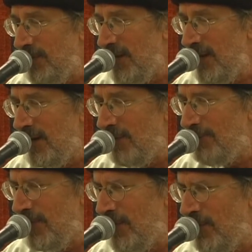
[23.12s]
beat up
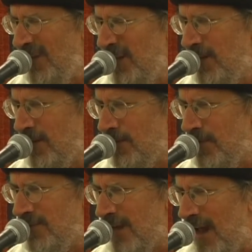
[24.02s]
on the weaker
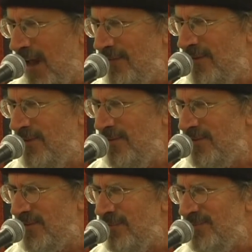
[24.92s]
ones. I had to do
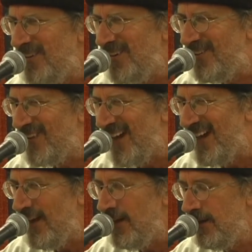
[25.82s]
something to try.
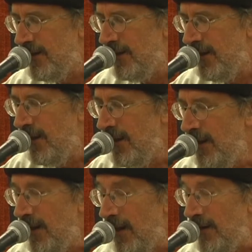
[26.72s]

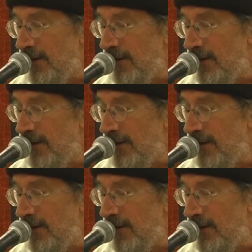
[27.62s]
And I